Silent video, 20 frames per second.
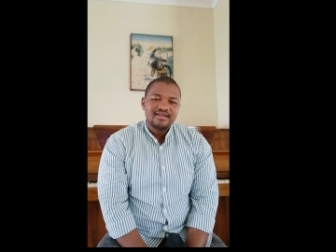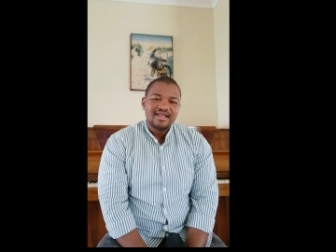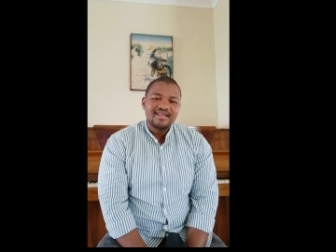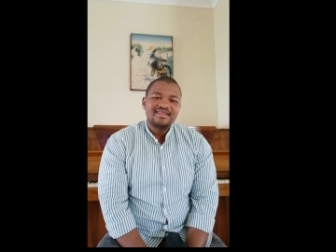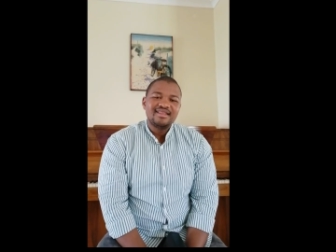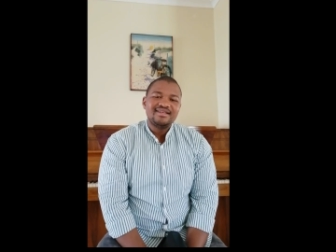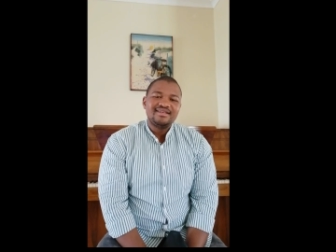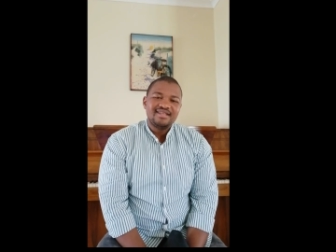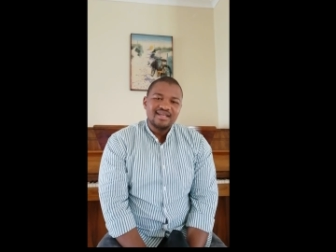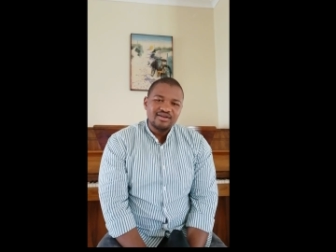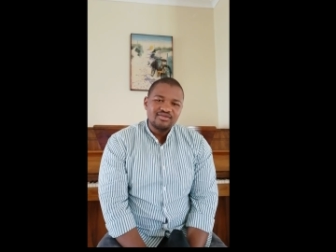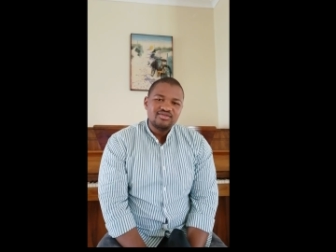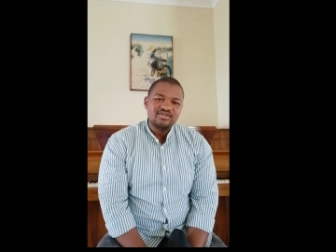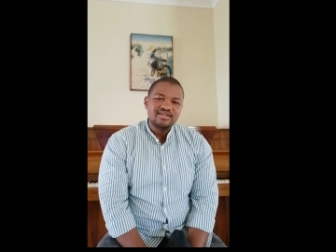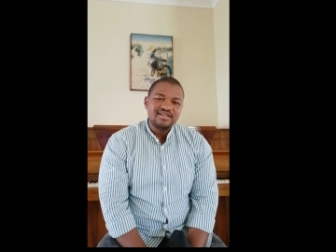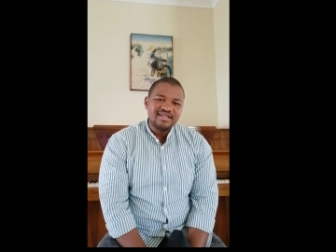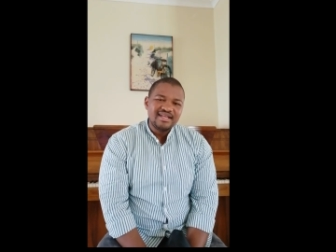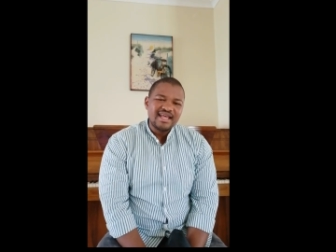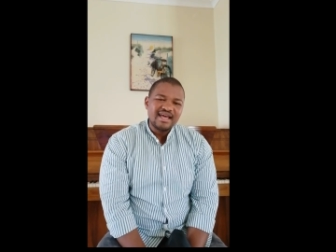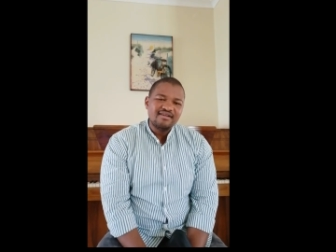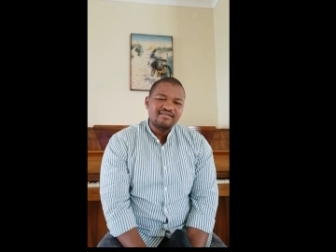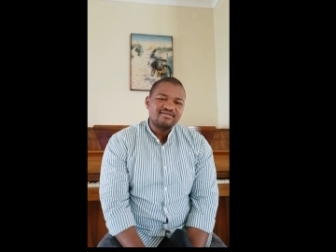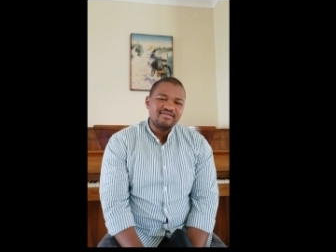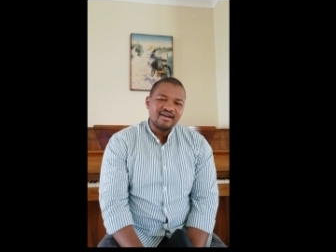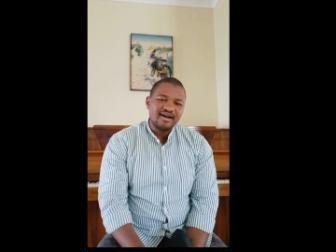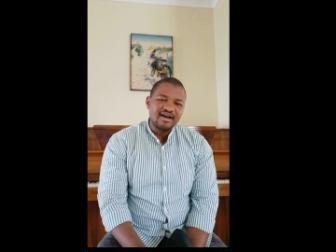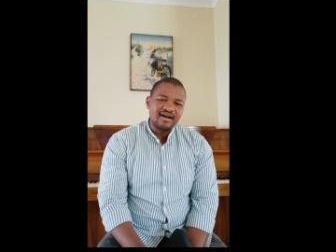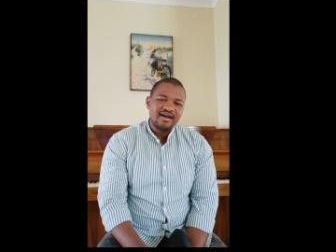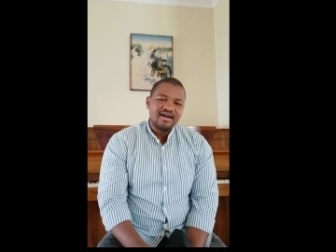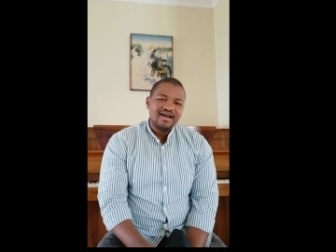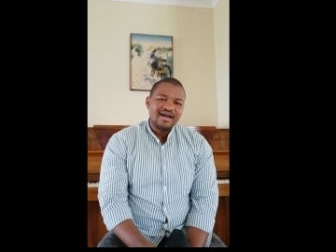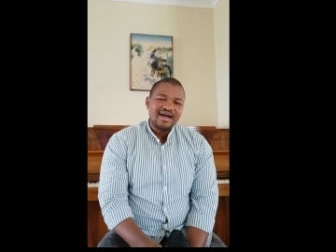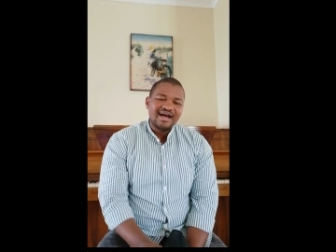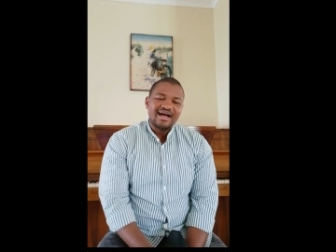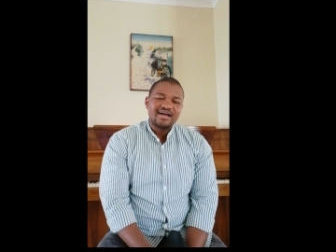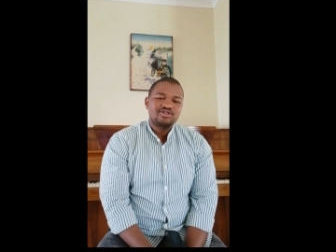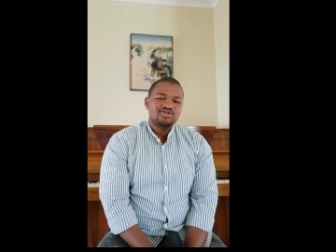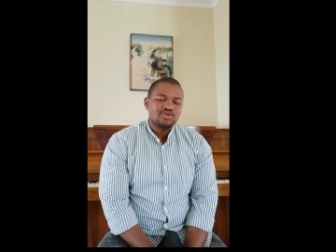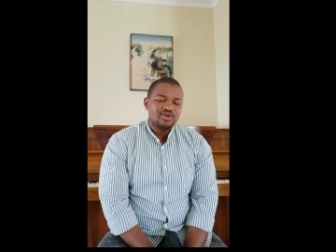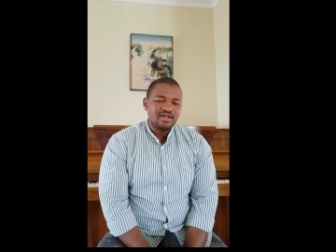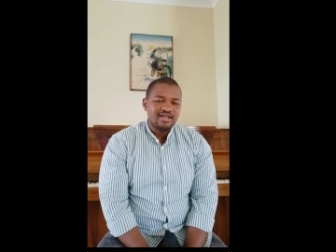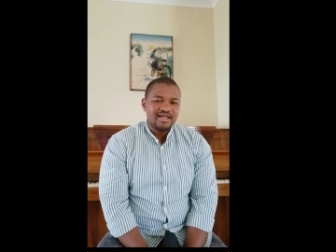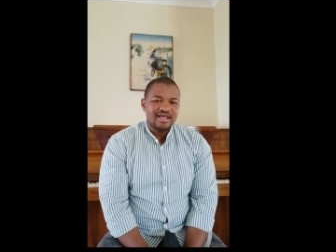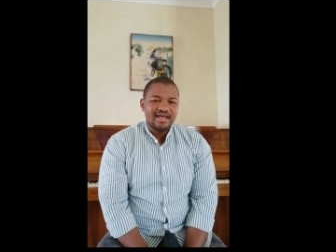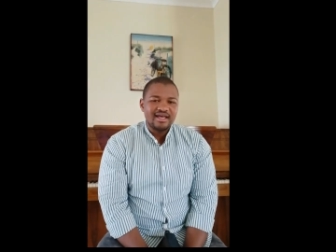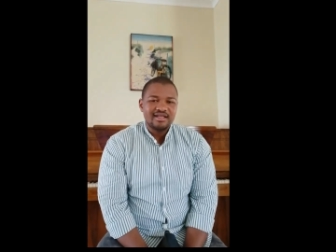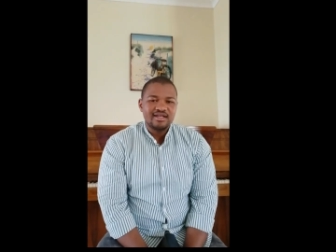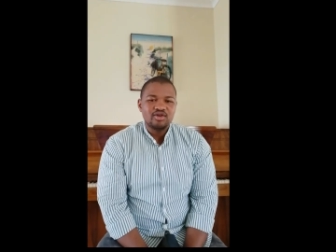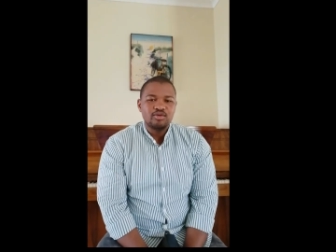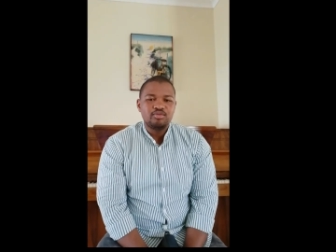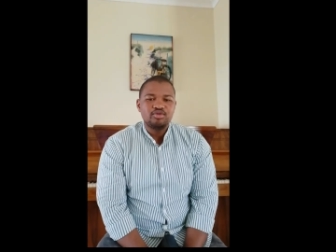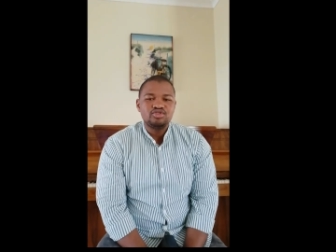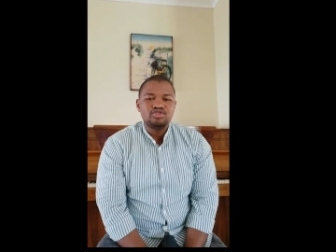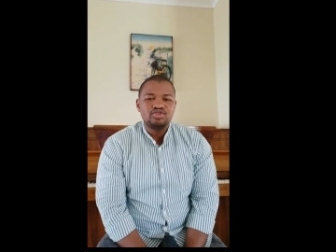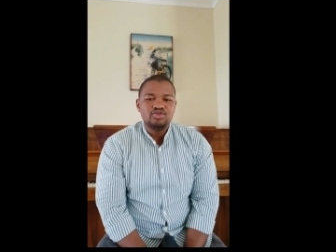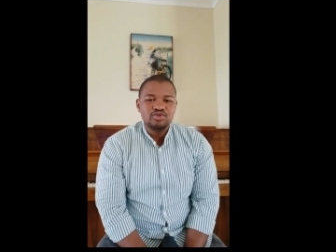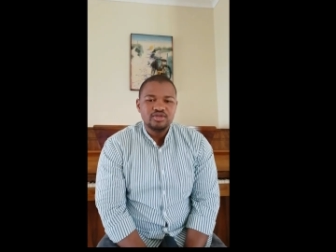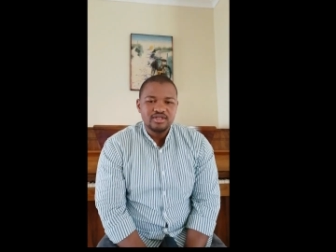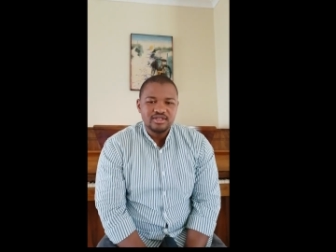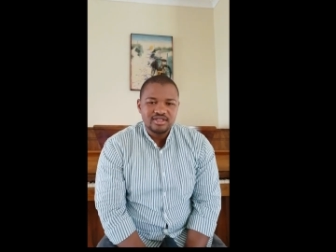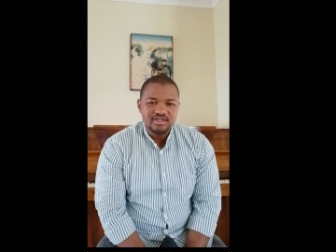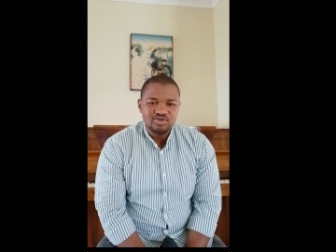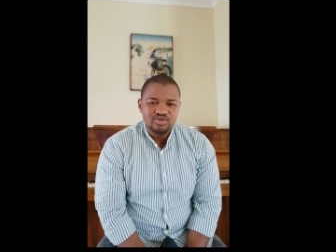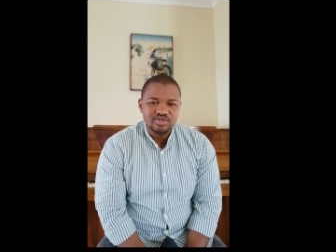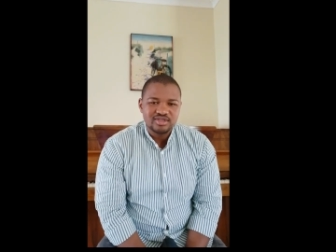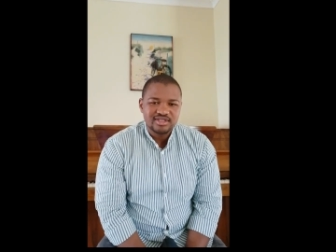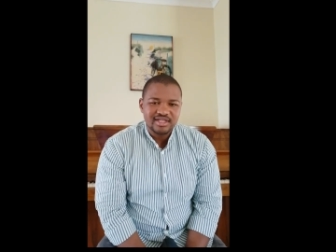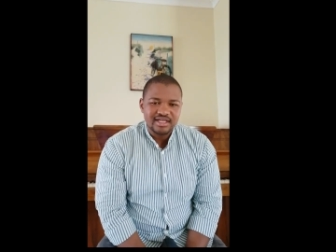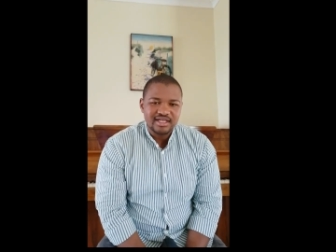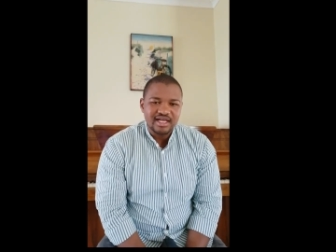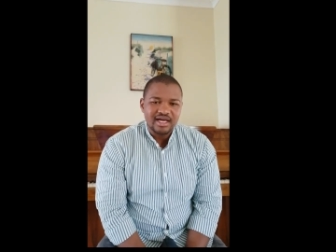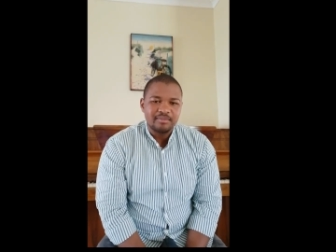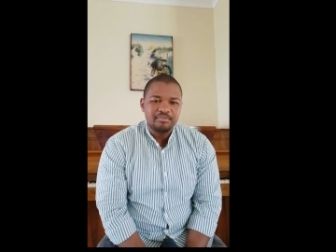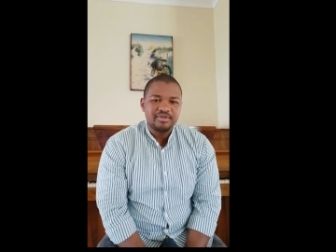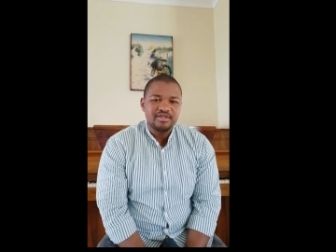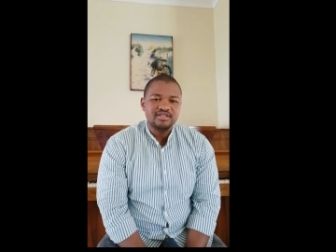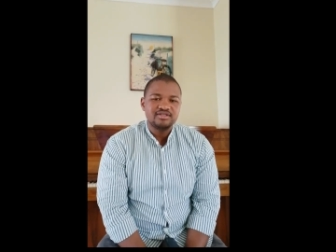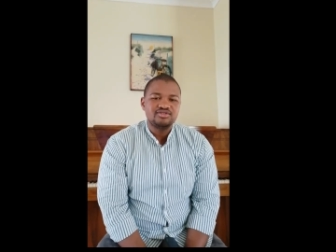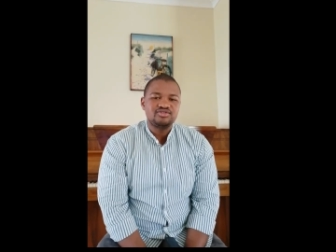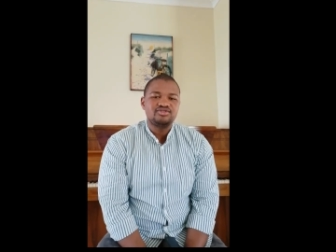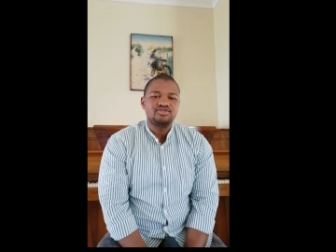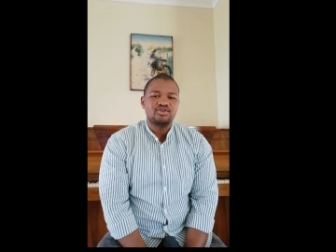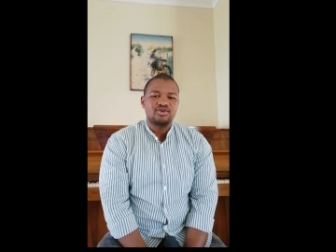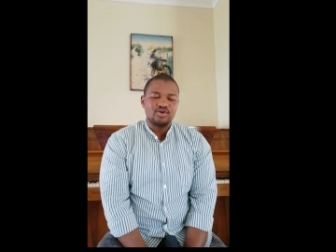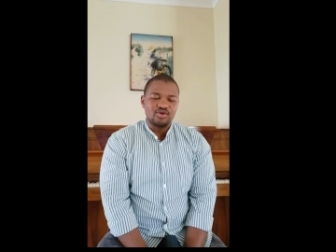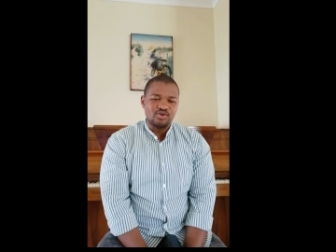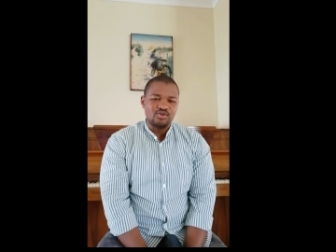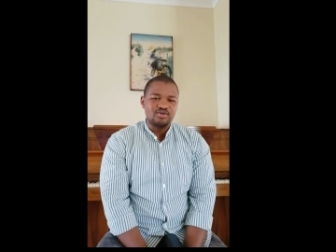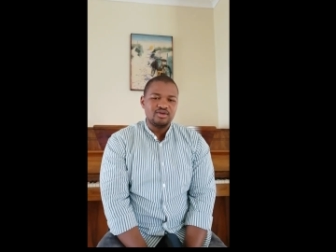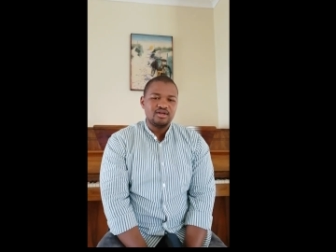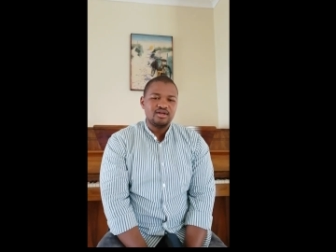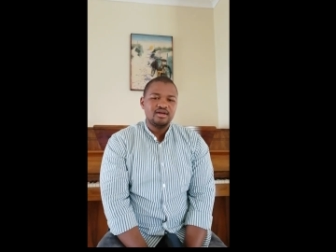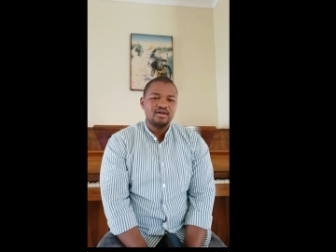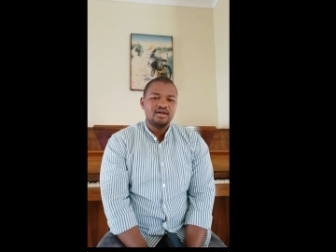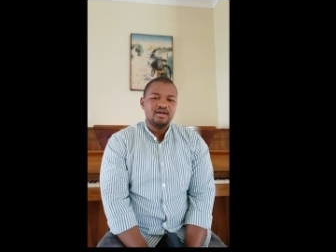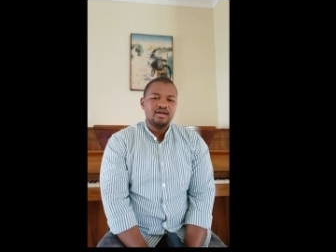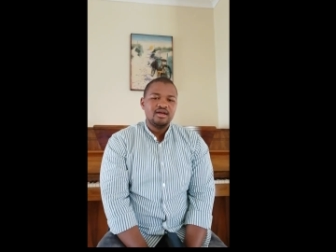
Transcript: that the devil never actually had an opportunity to set up his throne